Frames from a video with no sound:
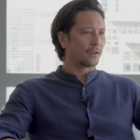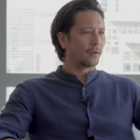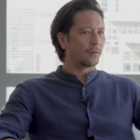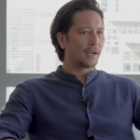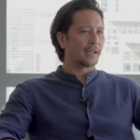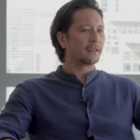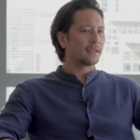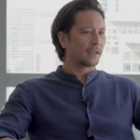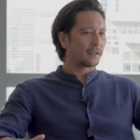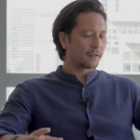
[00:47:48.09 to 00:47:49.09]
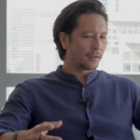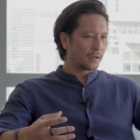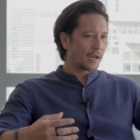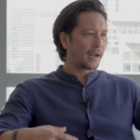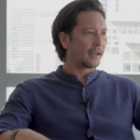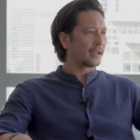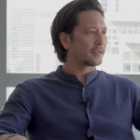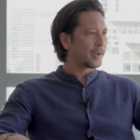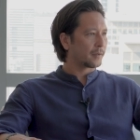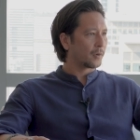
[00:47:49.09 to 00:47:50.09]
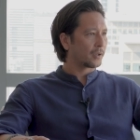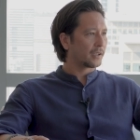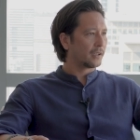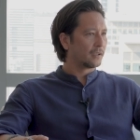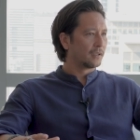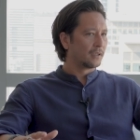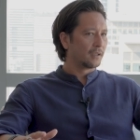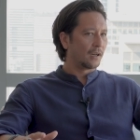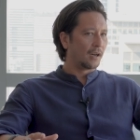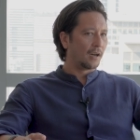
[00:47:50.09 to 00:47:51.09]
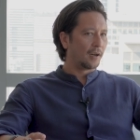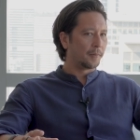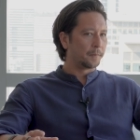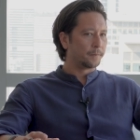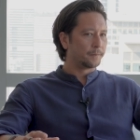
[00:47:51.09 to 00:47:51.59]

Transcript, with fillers: So anything that's a high expat market um,